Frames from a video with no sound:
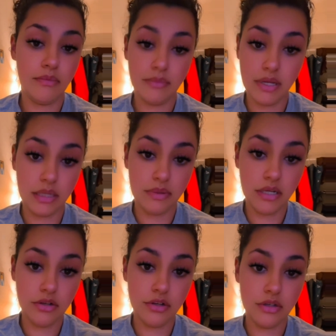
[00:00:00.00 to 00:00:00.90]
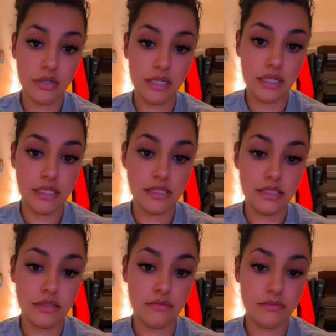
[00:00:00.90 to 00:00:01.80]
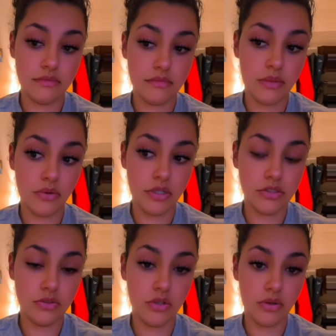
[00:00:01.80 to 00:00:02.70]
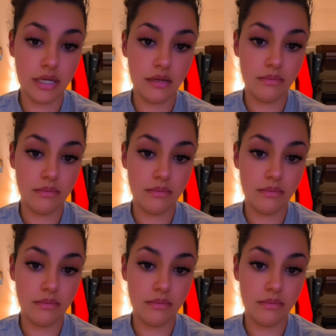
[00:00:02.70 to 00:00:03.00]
any beginner, and I'm going to go ahead and